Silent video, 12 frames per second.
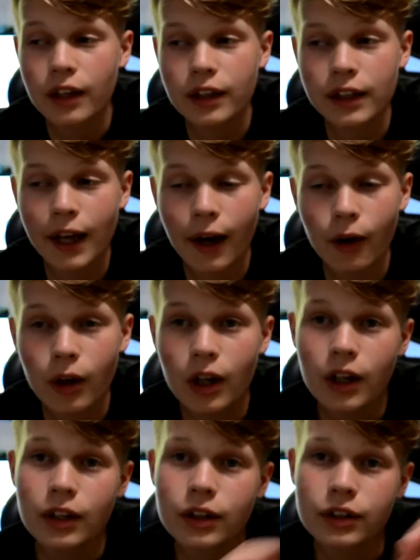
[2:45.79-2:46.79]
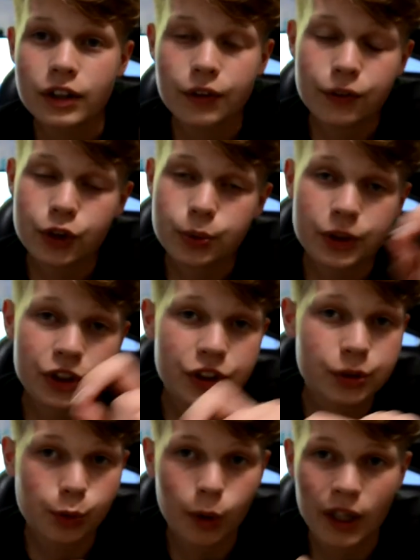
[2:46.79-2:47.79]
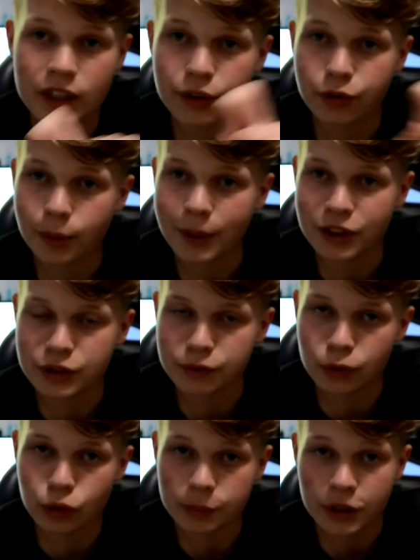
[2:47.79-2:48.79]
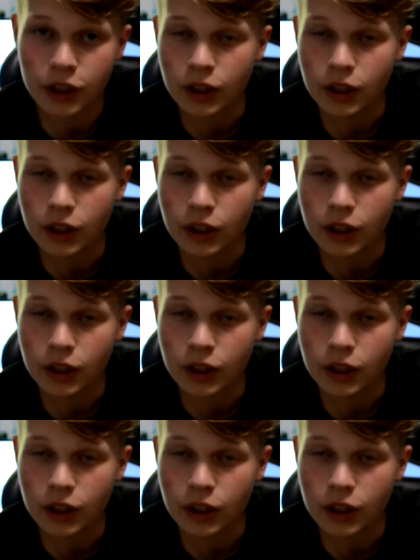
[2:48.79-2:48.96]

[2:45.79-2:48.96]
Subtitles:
Now, different switches require different amounts of lube.